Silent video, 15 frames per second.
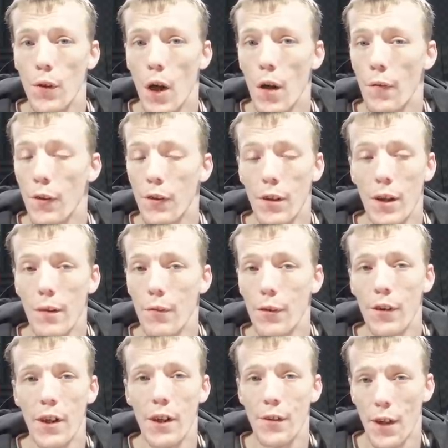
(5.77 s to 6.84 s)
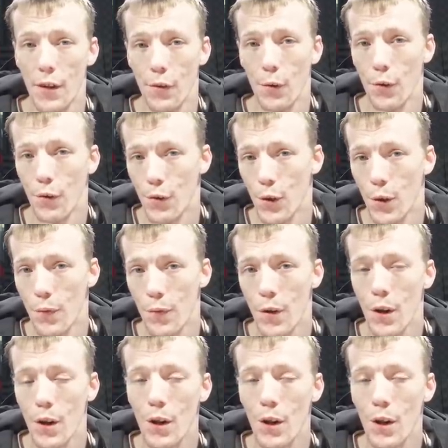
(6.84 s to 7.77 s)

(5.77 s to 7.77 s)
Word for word: office clearances, that sort of stuff,